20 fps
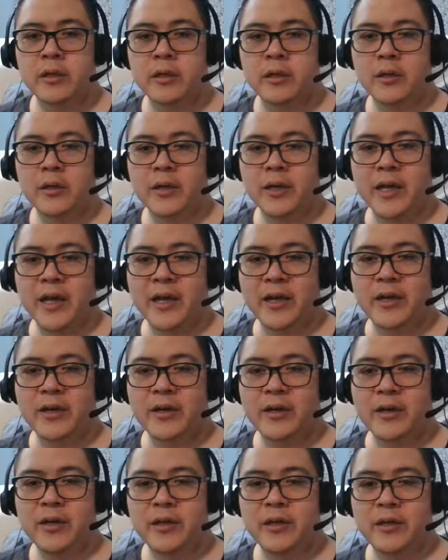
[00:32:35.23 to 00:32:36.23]
Okay,
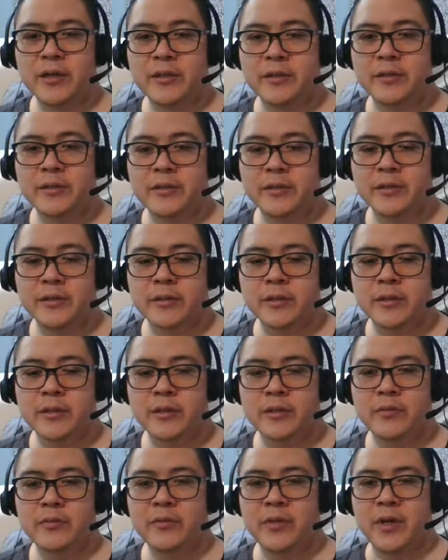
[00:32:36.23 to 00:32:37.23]
good.
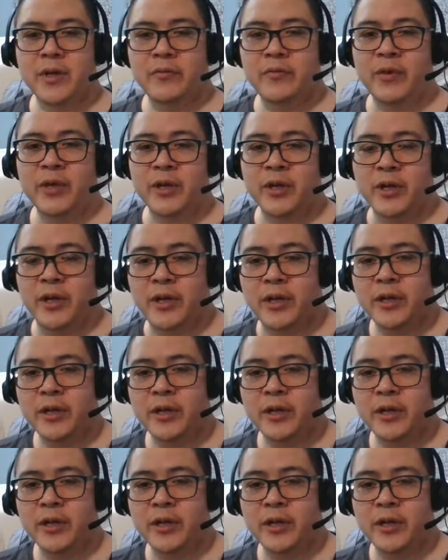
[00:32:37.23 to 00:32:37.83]
We're good.